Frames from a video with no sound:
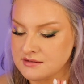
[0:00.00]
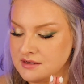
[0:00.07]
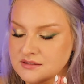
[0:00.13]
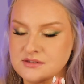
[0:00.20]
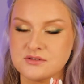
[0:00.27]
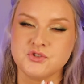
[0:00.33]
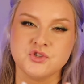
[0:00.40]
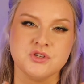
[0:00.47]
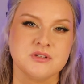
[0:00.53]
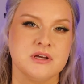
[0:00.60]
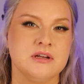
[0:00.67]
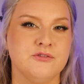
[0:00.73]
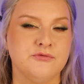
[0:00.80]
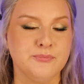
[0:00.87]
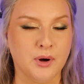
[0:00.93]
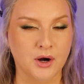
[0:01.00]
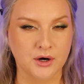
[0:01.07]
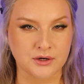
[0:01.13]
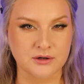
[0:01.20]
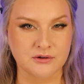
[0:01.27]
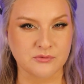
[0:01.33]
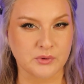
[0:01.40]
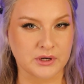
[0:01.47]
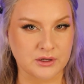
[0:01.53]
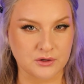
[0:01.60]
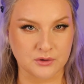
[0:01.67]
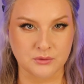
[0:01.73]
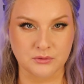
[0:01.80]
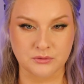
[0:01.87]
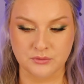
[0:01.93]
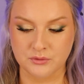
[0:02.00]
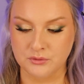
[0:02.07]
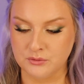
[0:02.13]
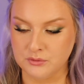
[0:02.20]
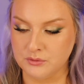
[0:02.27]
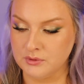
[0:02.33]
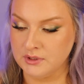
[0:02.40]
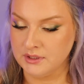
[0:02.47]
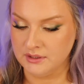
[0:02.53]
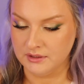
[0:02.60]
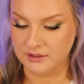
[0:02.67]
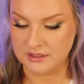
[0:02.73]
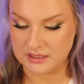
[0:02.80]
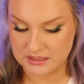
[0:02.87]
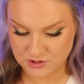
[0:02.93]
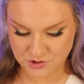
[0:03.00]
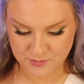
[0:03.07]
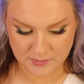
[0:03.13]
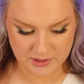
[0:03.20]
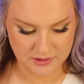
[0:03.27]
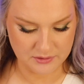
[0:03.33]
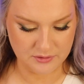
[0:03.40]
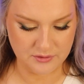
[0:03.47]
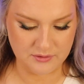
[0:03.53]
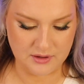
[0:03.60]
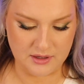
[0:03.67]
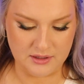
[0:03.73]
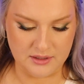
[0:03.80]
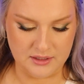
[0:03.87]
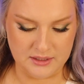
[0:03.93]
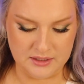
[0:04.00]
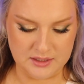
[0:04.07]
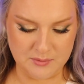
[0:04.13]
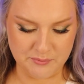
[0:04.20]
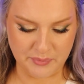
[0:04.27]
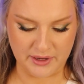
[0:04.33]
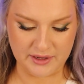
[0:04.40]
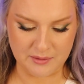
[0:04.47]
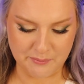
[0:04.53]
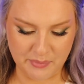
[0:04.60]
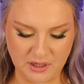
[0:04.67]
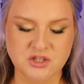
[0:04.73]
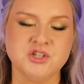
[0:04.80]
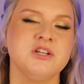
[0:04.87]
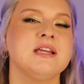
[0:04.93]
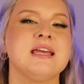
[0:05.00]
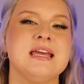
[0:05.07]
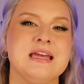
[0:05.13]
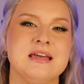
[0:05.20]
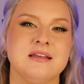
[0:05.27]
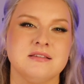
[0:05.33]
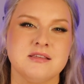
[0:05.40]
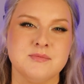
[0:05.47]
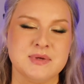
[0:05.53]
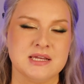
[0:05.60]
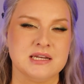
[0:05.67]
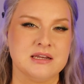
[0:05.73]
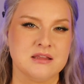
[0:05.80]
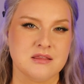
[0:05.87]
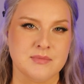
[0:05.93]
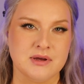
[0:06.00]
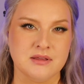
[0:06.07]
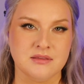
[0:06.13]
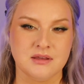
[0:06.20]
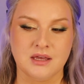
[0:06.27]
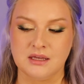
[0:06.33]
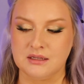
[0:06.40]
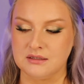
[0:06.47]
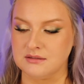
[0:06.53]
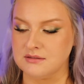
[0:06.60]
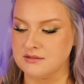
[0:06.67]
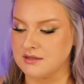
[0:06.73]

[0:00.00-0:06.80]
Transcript: This is just kind of part of what I go through each month. I buy a bunch of decants in the beginning of the month and